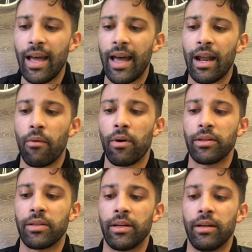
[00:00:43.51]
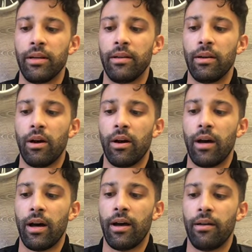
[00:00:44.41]
and I want to
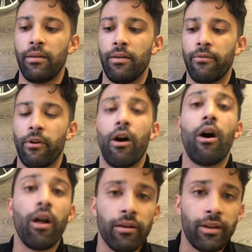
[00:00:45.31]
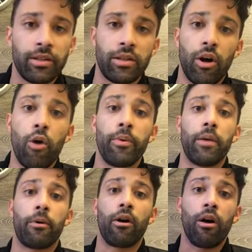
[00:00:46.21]
uh, for all of us to open
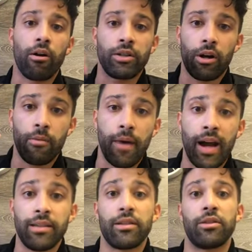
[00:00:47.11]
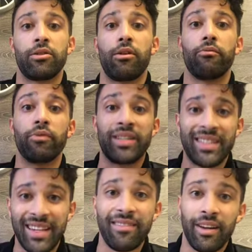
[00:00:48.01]
up our hearts and our minds to start
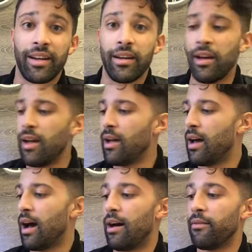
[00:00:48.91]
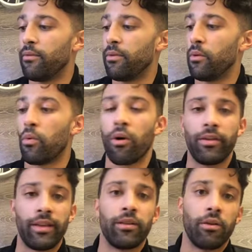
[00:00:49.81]
receiving uh, the
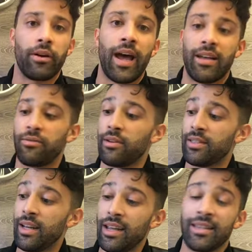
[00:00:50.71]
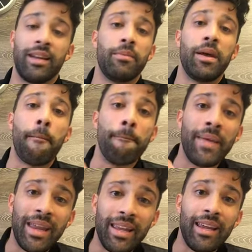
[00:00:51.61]
Word that the Lord has for us. Today is going to be a
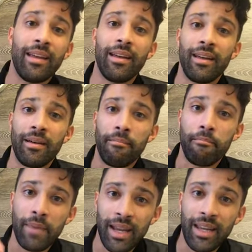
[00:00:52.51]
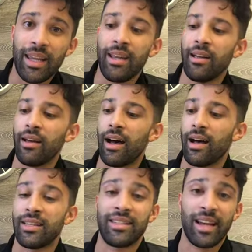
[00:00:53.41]
meaty, meaty
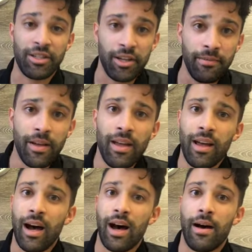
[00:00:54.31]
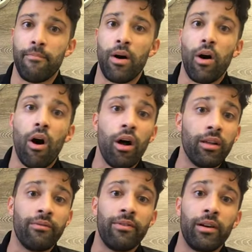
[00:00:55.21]
uh, session. Um,
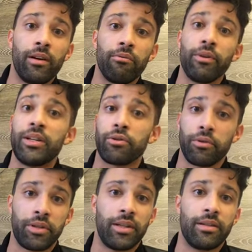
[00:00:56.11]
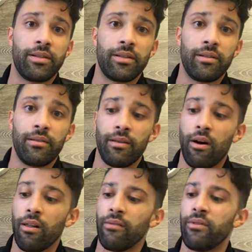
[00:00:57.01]
all of the resources,
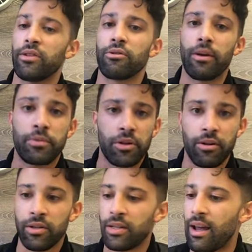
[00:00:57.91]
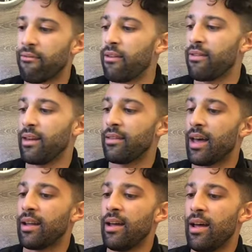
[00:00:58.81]
all of the scriptures, everything
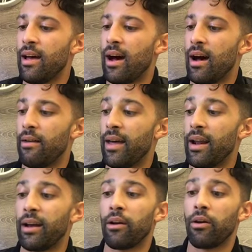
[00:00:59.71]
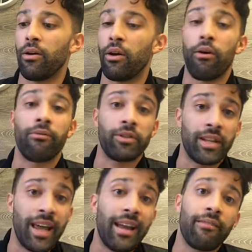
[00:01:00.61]
that that I go over
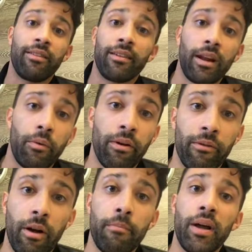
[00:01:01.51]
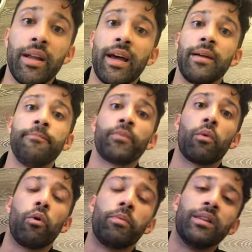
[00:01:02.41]
today and everything that I went over on Monday
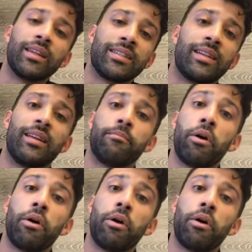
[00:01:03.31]
will be listed in